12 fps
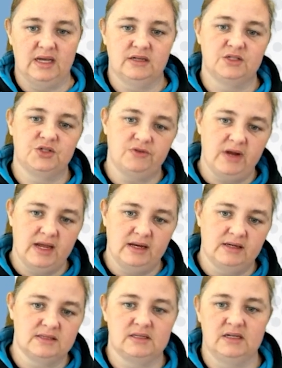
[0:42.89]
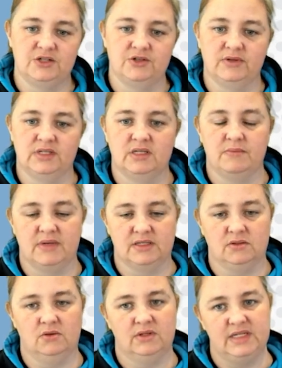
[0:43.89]
and a strain is an injury to the
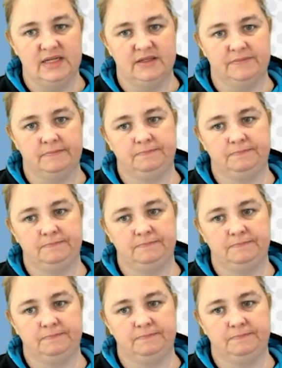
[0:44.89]
muscle or tendon.